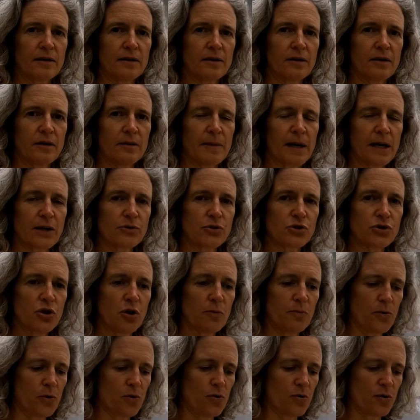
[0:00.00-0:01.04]
the
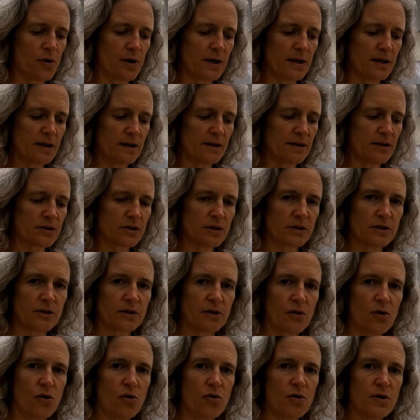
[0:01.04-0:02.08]
microscope on, and there's a
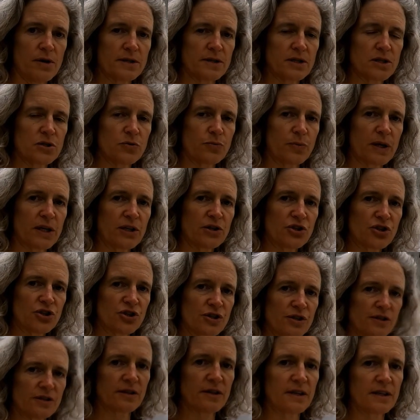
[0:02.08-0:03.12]
little on switch
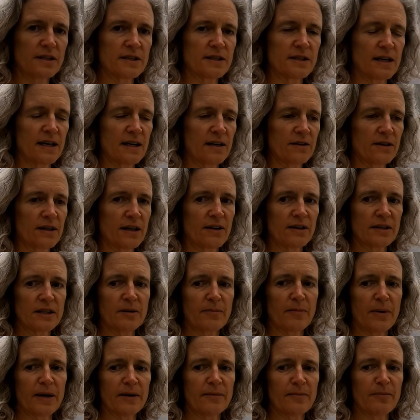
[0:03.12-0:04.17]
that's down there at the
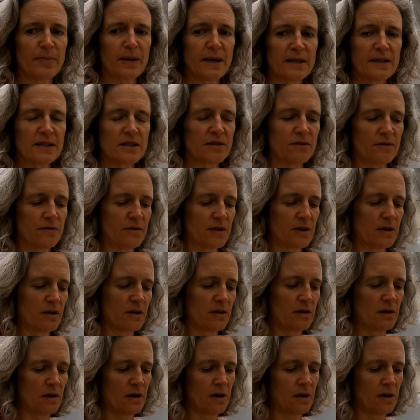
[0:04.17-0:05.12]
base of the